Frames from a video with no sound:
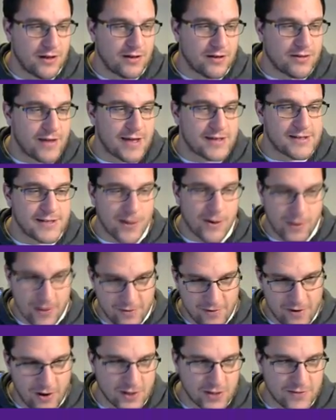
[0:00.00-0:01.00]
There's no other
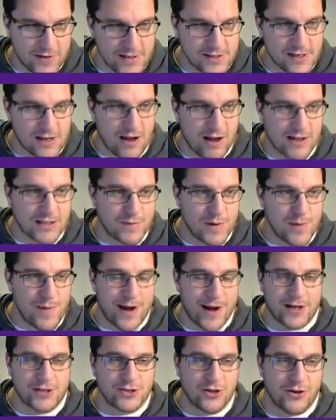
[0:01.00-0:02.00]
philosophies I'd like to be
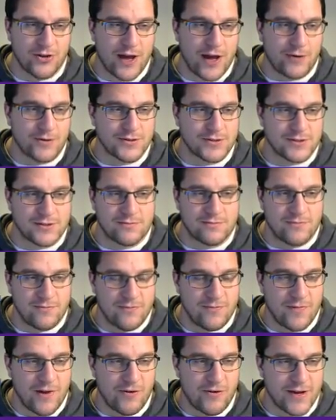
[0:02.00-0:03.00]
managed on. That was
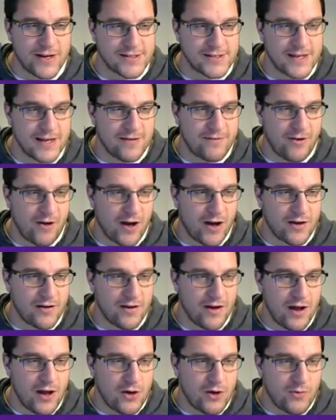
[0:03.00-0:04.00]
very easy. If hired,
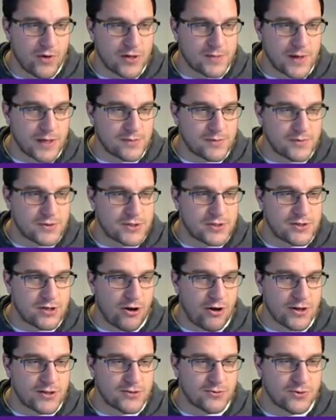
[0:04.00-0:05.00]
we expect
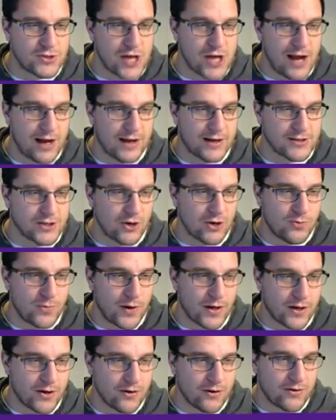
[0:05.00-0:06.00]
title challenge. Oh
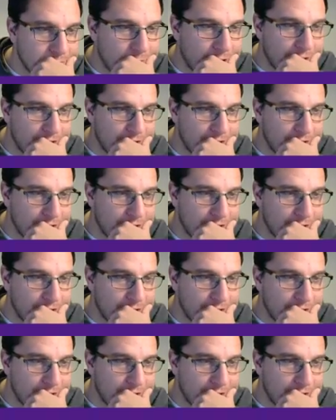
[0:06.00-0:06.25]
my god!